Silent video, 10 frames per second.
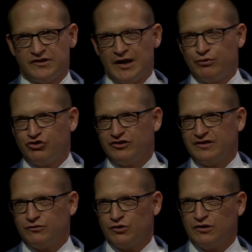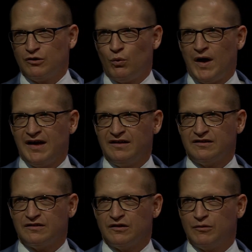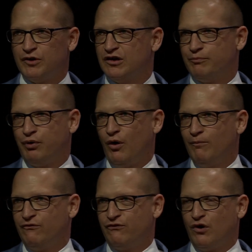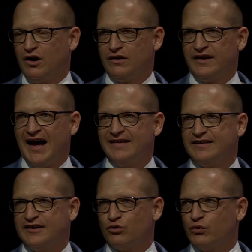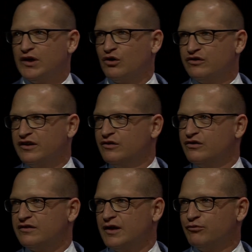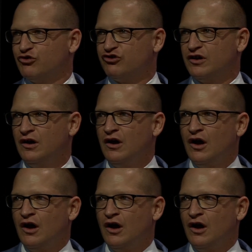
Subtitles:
temperatures wise POM for 90-degree continuous temperature